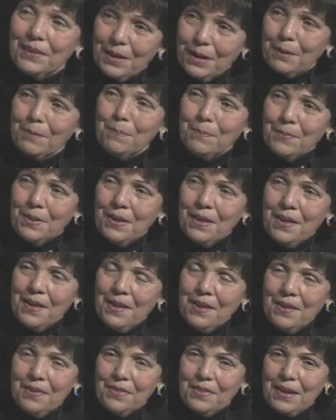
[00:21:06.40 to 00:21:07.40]
up
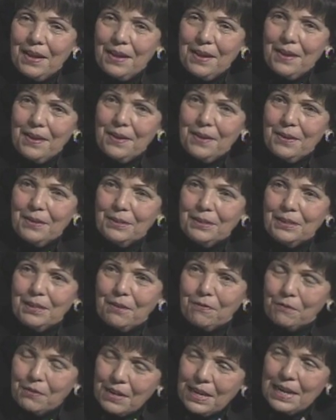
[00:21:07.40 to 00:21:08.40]
the
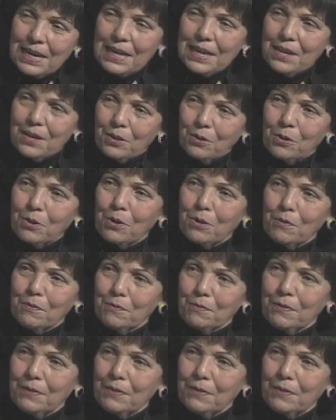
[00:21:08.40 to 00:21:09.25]
feeling of